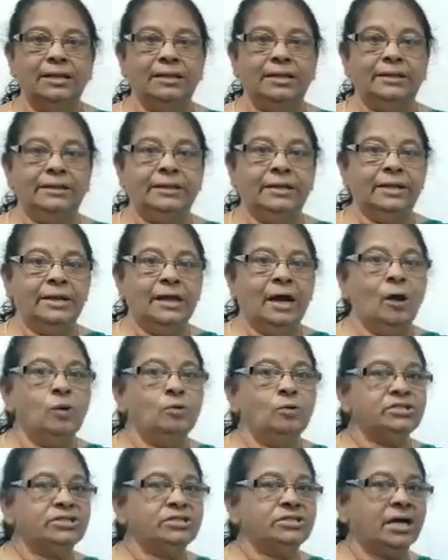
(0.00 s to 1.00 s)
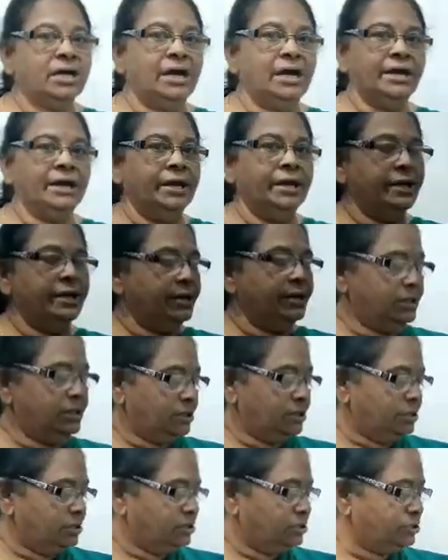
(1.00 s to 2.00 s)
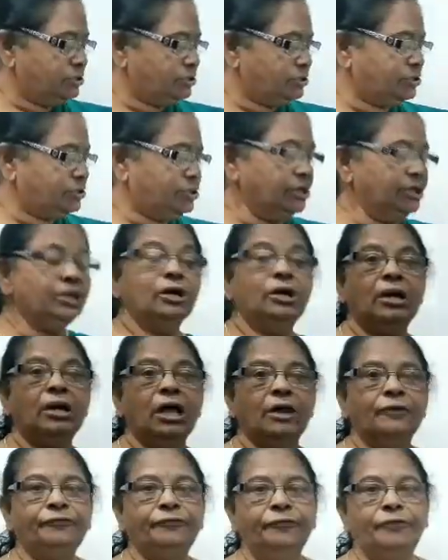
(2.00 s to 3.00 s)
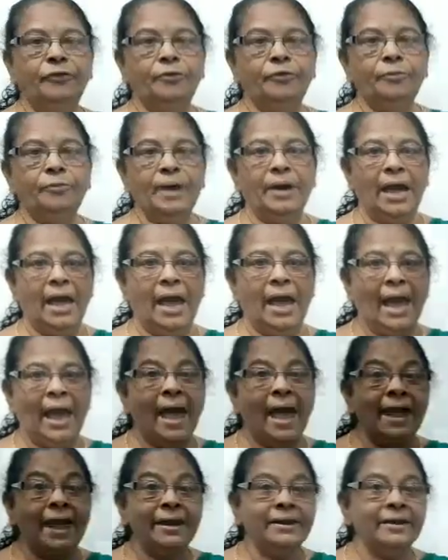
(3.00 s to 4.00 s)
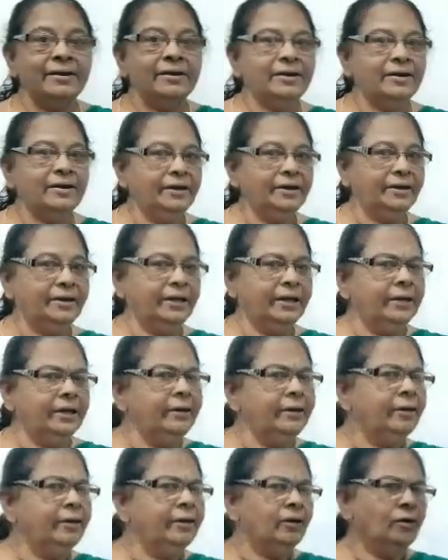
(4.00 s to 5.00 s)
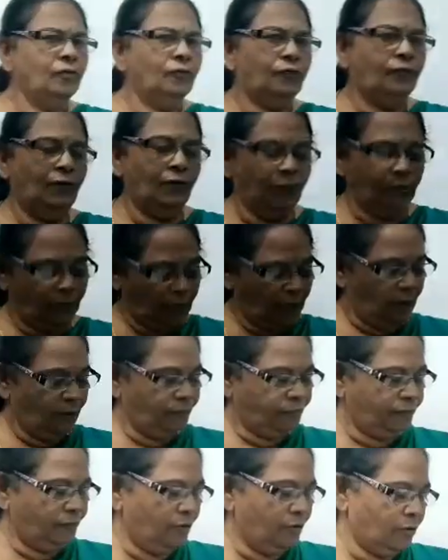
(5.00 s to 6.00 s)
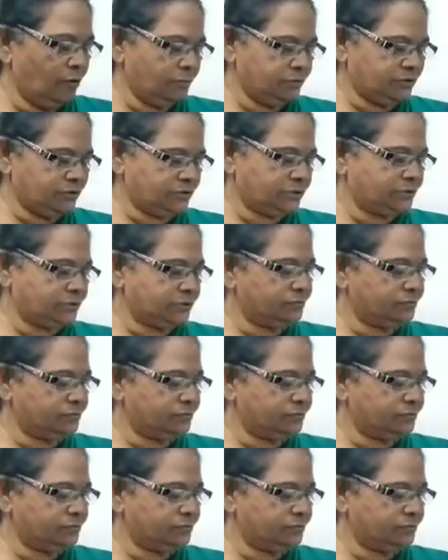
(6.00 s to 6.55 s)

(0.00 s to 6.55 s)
the nouns are in singular form and in plural forms.